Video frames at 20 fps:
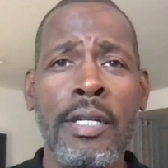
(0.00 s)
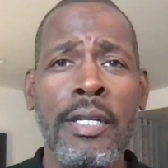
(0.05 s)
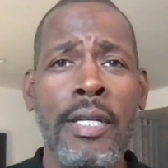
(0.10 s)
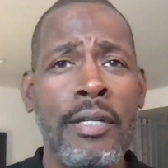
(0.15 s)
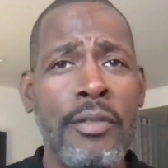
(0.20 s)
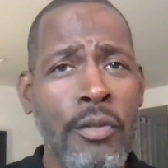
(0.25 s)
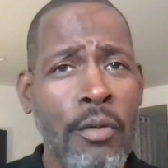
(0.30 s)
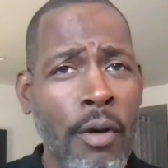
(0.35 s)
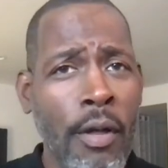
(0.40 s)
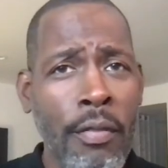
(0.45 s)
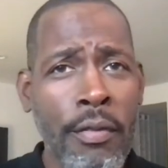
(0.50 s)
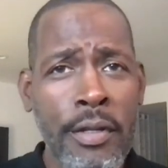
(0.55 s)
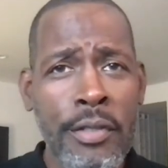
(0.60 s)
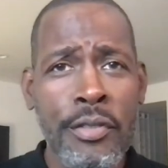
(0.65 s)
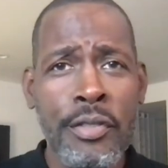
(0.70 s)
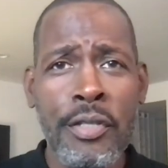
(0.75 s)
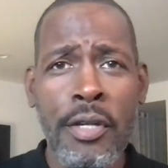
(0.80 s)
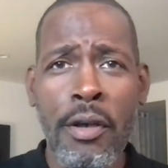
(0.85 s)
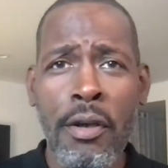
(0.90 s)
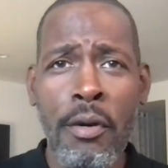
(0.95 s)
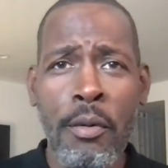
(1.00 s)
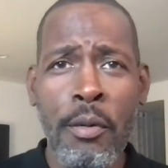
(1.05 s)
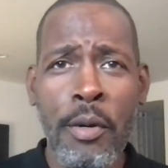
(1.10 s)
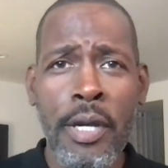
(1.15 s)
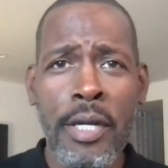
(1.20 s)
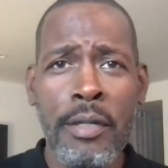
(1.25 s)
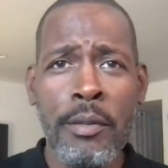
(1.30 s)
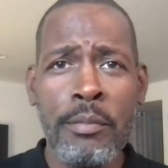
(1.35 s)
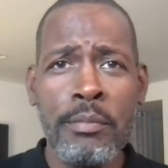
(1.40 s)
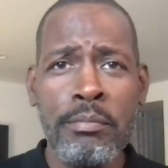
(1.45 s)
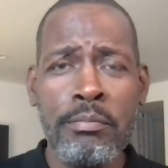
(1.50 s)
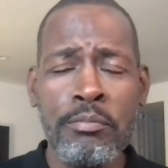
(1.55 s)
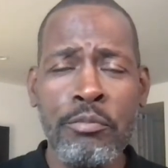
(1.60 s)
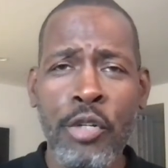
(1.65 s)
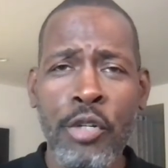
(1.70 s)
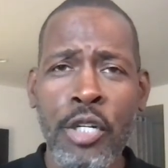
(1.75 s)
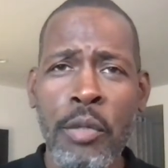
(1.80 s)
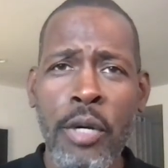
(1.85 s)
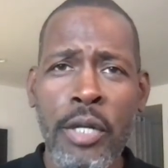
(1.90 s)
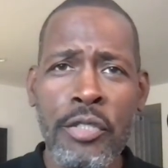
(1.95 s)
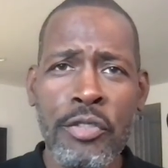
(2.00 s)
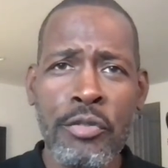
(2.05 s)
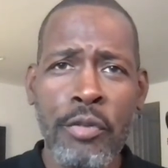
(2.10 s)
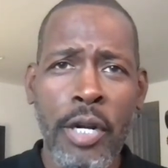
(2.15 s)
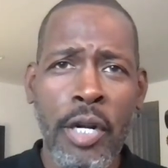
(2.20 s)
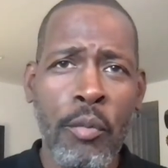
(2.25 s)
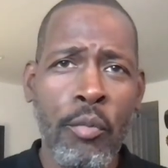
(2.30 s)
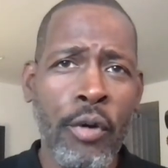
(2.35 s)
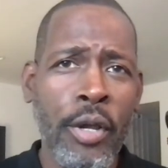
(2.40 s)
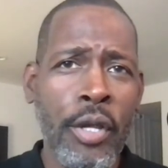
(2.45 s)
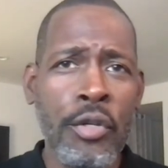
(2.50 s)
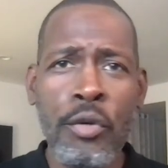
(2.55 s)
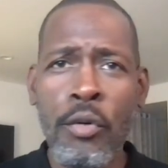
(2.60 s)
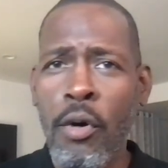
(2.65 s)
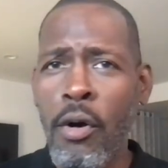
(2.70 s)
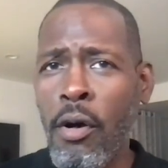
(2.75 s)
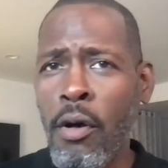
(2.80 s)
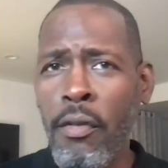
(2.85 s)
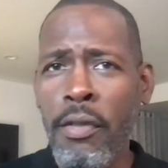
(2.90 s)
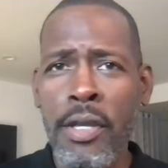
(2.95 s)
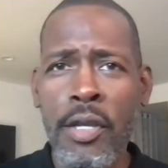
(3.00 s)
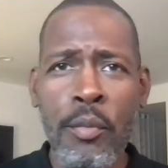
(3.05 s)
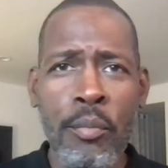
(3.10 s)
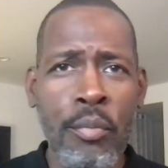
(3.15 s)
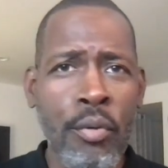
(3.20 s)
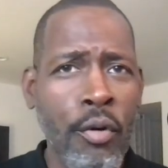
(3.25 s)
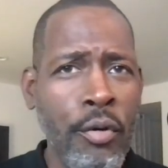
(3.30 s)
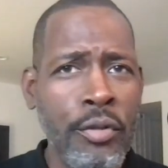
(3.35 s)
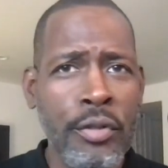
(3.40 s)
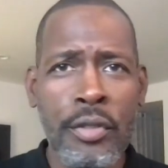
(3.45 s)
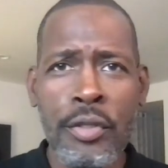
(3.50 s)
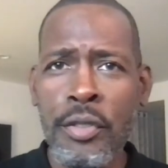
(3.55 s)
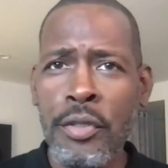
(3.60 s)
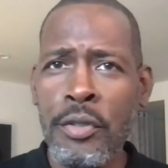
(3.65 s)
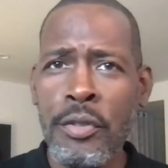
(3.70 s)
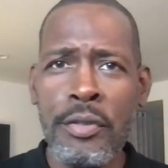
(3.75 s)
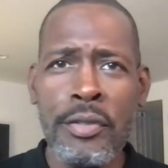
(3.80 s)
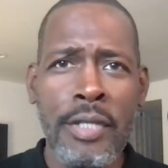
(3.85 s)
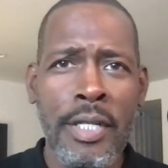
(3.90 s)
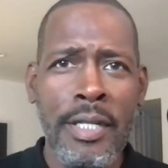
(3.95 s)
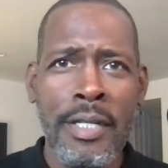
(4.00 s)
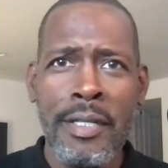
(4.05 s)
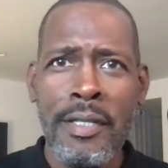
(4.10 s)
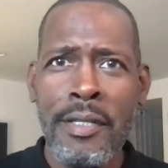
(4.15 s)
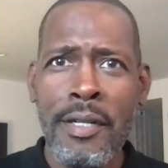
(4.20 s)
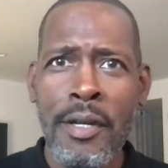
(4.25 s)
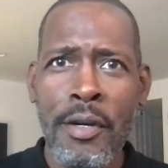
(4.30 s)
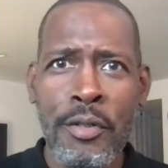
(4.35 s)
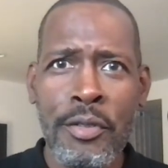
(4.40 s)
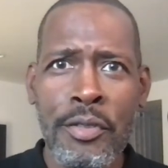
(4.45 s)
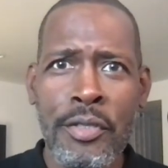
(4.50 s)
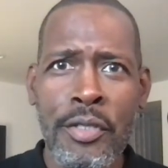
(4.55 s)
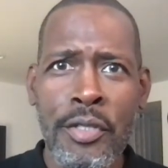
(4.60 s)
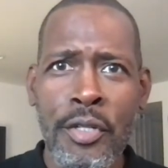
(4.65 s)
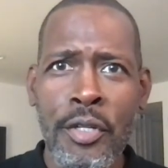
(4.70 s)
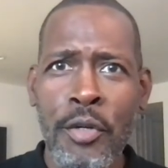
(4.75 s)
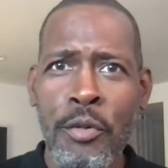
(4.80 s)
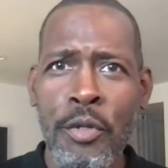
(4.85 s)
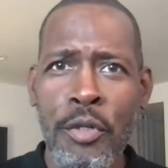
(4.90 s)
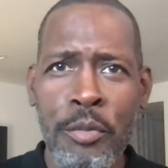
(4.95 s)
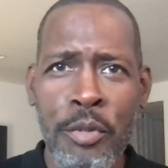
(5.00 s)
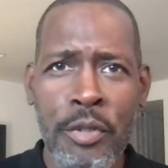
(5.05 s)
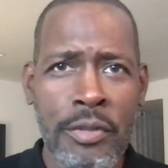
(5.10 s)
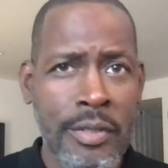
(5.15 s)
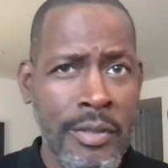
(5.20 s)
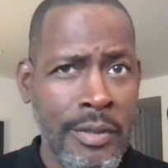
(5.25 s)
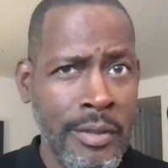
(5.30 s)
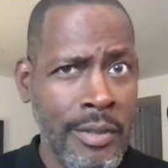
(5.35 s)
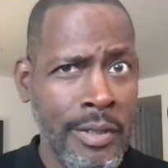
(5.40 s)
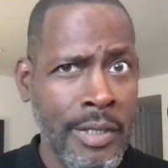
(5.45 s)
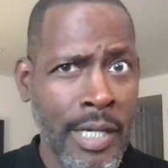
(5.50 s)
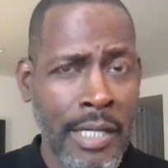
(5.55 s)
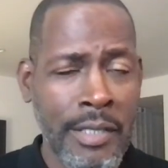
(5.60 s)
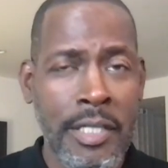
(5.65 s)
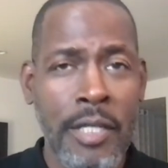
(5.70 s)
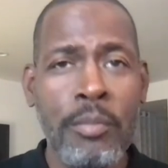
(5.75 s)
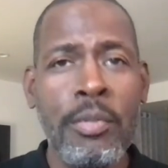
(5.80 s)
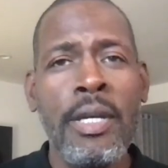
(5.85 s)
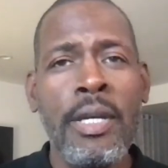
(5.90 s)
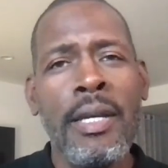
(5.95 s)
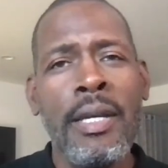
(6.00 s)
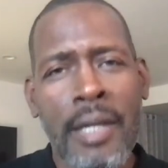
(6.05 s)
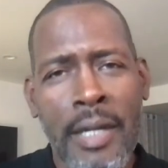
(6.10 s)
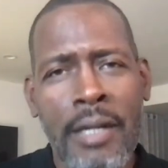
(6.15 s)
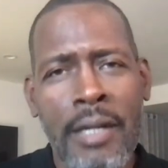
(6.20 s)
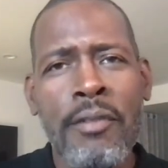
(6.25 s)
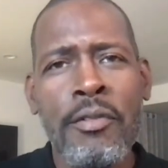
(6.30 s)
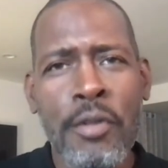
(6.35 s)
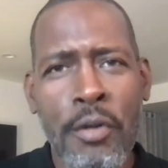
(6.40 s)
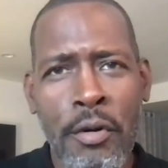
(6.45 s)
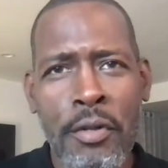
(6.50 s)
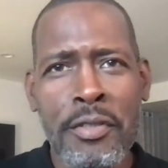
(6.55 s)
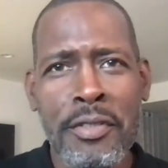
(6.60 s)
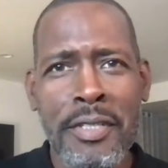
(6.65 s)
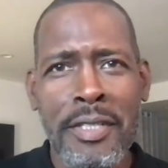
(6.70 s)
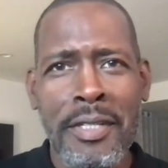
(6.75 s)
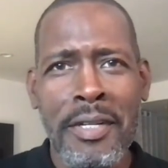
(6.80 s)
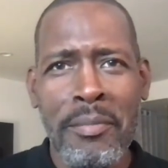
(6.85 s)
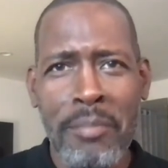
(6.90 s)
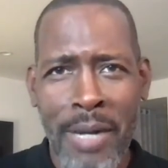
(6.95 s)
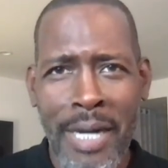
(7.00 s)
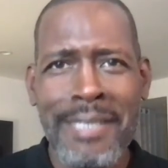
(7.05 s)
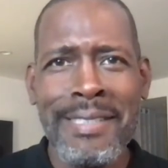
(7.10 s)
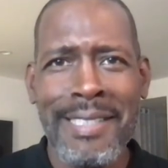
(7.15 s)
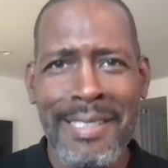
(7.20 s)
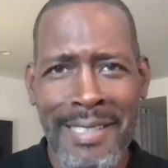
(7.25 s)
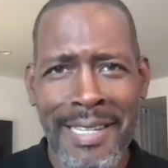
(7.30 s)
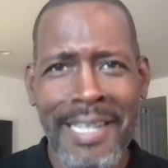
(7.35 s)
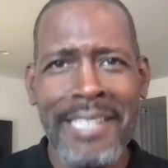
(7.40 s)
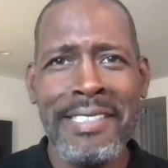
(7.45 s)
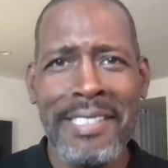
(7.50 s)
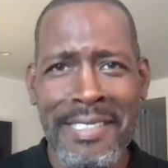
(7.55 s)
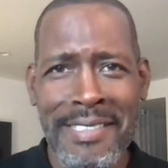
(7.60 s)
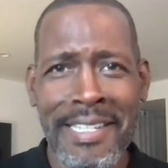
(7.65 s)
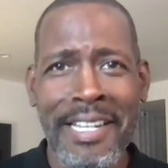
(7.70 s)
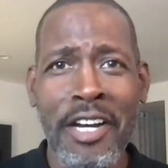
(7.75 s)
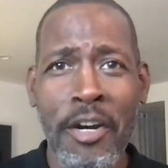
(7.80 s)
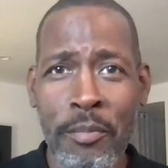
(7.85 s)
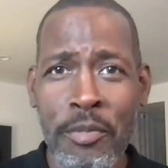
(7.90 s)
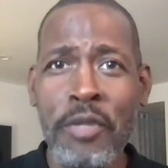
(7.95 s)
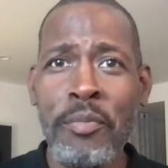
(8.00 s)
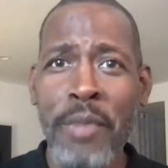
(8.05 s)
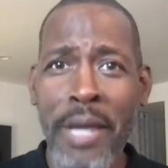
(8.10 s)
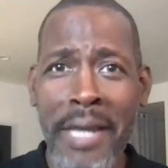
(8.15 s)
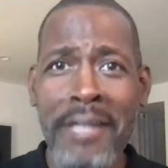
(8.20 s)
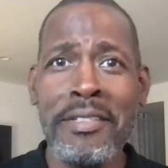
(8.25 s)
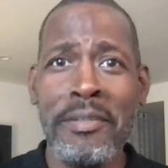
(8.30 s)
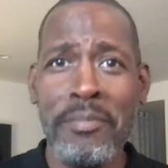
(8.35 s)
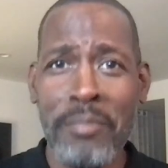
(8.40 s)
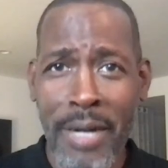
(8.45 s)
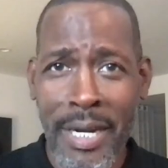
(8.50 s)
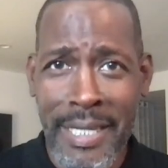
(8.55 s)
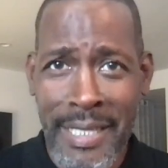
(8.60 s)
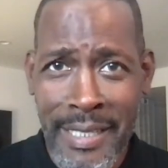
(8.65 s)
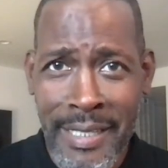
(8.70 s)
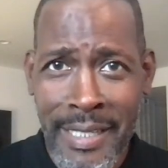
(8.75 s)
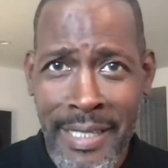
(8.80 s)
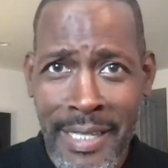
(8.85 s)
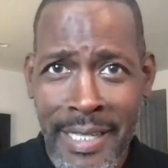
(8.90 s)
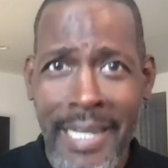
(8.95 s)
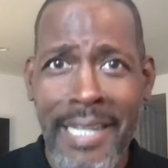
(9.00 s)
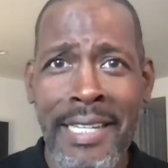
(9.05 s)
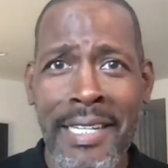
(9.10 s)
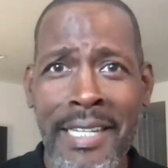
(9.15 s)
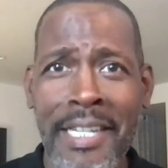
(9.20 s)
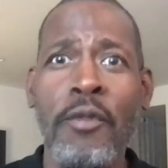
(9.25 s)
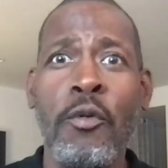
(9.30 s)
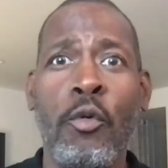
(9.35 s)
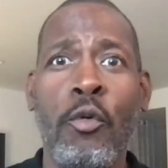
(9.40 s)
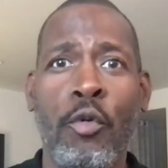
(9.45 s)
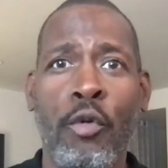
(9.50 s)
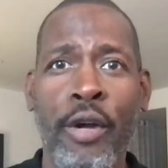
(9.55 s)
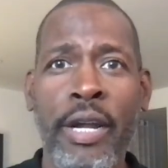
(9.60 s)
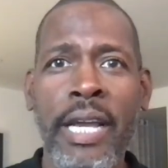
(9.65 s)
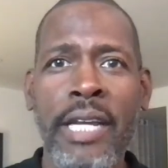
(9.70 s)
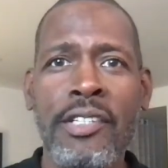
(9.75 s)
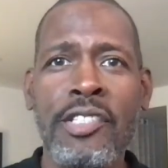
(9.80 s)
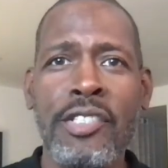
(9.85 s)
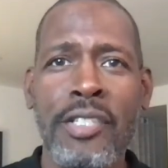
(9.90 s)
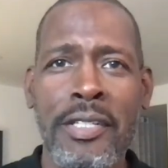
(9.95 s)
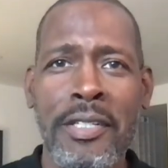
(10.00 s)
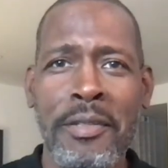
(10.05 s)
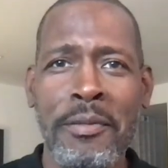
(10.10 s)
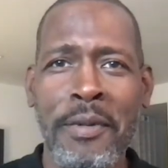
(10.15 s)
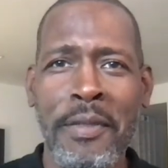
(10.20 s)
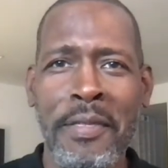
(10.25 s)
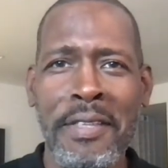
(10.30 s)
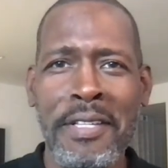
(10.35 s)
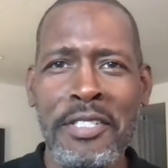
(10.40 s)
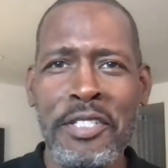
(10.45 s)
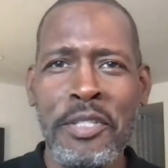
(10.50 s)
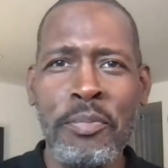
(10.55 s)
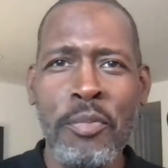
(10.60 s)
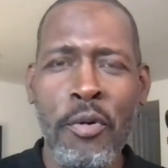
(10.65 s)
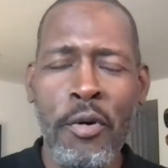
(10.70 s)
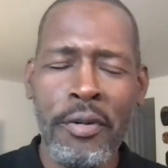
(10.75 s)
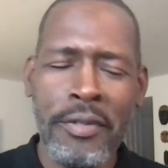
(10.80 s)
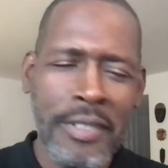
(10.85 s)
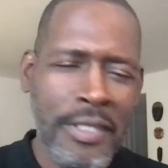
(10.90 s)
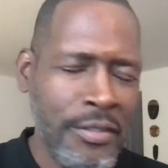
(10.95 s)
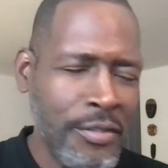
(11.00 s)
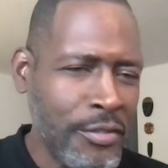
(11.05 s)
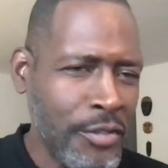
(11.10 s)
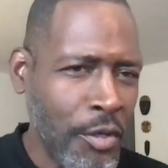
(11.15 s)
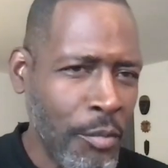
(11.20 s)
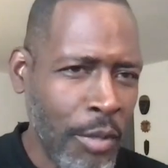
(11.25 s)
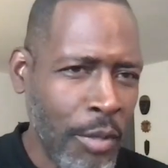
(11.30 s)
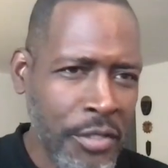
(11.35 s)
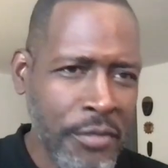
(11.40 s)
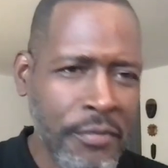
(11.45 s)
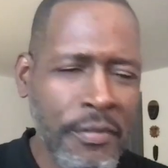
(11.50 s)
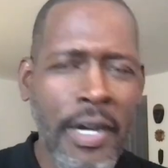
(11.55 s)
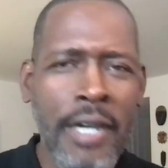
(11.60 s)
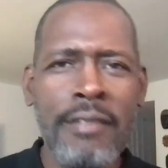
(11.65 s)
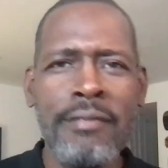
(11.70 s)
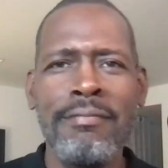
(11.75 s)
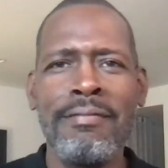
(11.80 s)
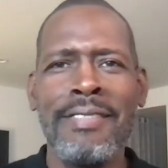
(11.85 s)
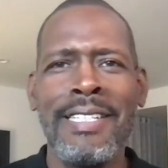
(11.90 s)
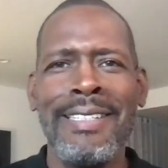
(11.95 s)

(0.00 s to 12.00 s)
And so on this show, we're going to pretty much try to bring you all the important news, notes, rumors, gossip, and of course, my selections to help you make some money and get rich with this sport. It's so much fun.